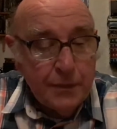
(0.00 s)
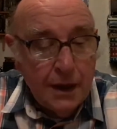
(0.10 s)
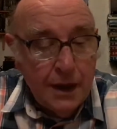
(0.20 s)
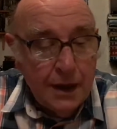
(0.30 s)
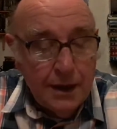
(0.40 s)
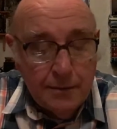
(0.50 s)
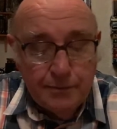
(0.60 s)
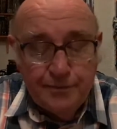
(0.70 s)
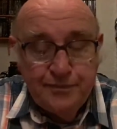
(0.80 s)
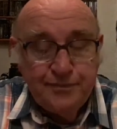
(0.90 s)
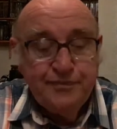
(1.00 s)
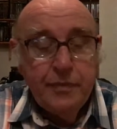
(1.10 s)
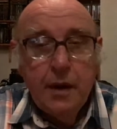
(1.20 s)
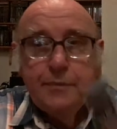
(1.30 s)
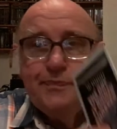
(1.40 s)

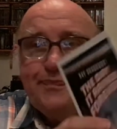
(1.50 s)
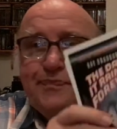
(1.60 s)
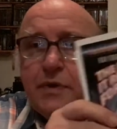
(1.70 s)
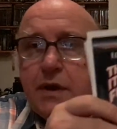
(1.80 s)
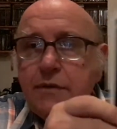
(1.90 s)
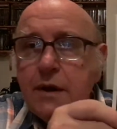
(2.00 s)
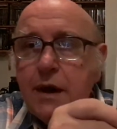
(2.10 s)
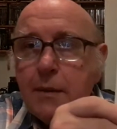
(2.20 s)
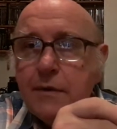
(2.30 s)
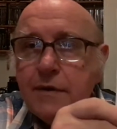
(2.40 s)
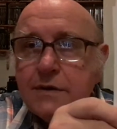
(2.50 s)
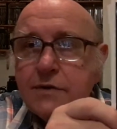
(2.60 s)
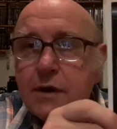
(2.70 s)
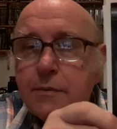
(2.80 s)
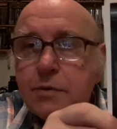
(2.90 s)
Give you a couple of
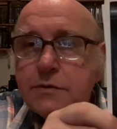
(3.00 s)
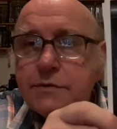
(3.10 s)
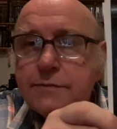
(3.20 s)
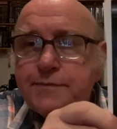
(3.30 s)
examples.